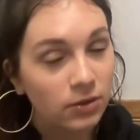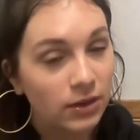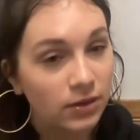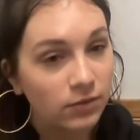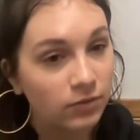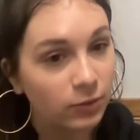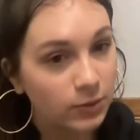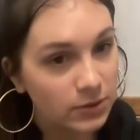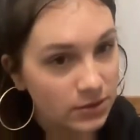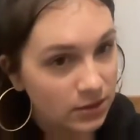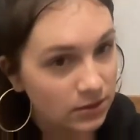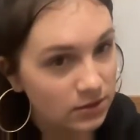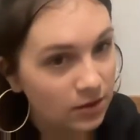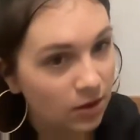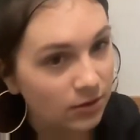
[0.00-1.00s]

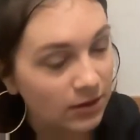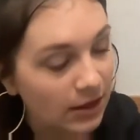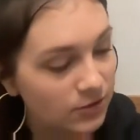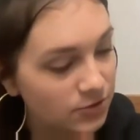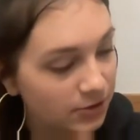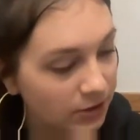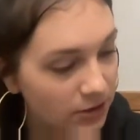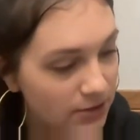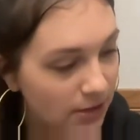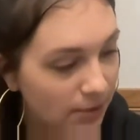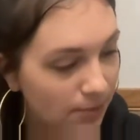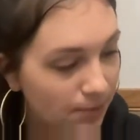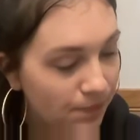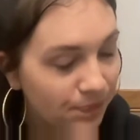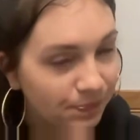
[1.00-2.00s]
influences on
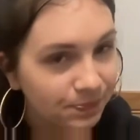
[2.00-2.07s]
naturalism.